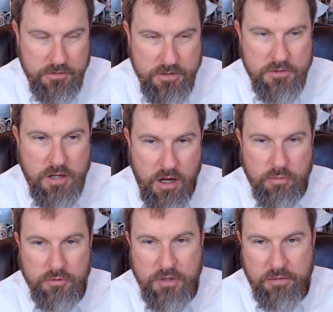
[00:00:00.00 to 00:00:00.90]
Did
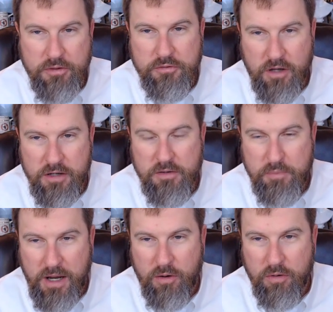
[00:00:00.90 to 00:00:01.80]
Congress have this kind
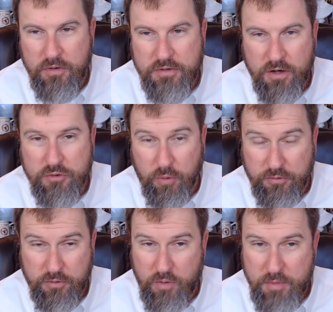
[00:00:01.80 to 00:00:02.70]
of power in the
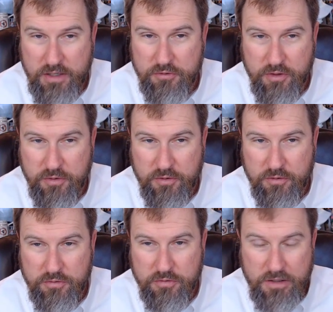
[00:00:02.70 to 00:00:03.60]
territories? And there were many
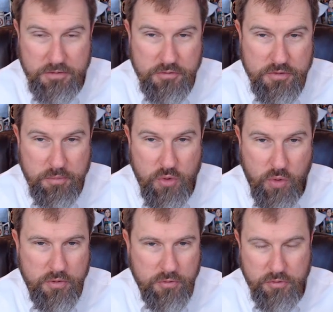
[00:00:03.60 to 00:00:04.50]
Southerners and even some
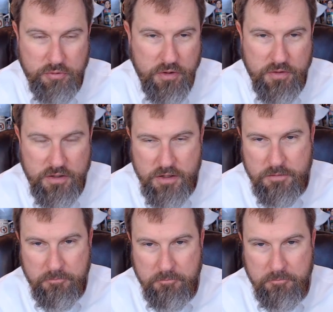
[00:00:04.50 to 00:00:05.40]
Northerners who said they
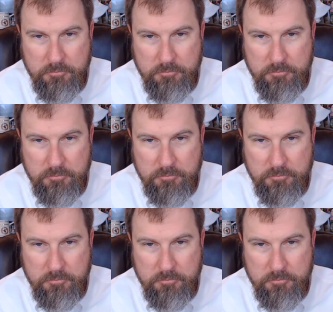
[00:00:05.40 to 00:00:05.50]
didn't.